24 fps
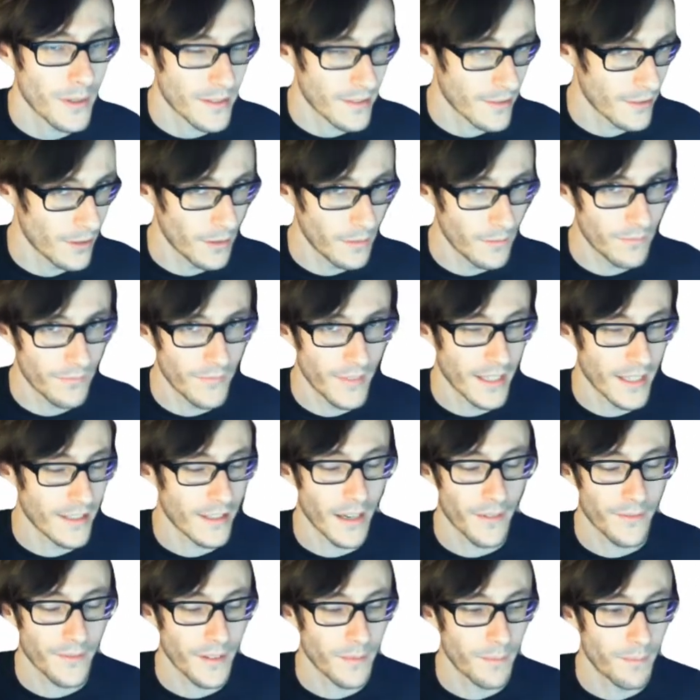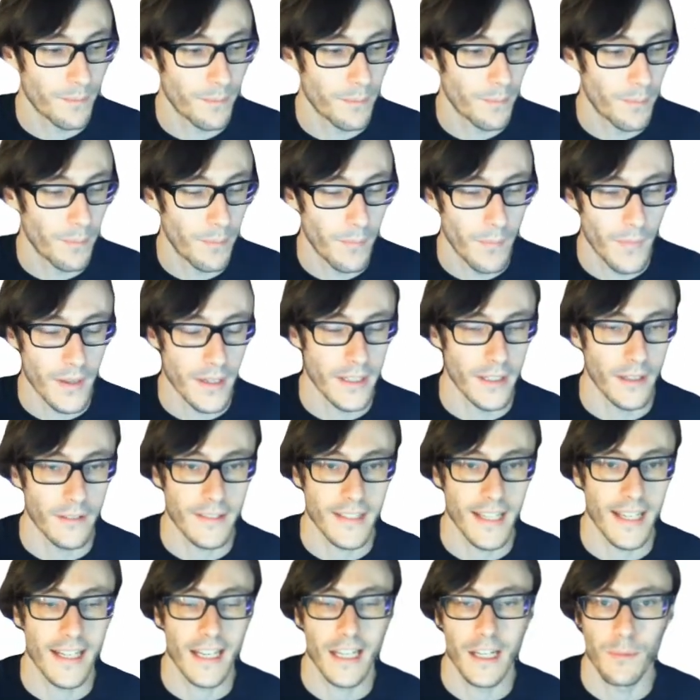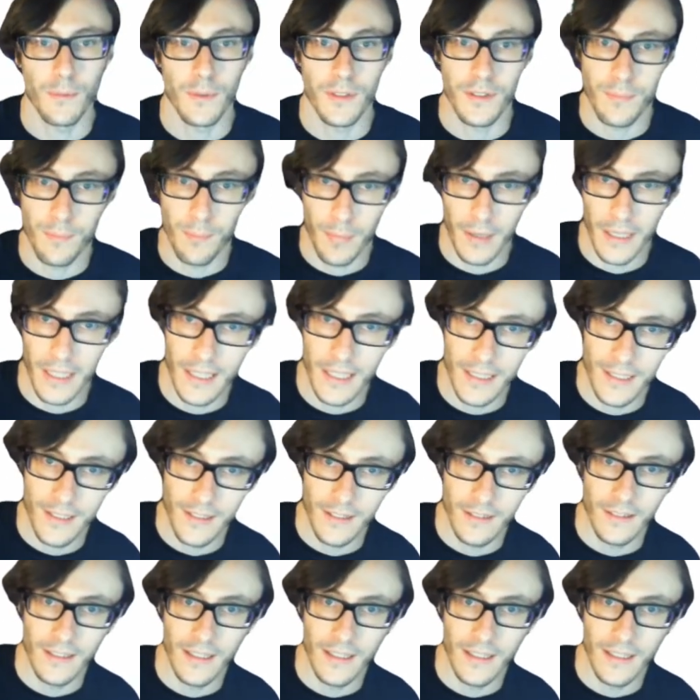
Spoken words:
It's not that you don't have to, take anyone's blood or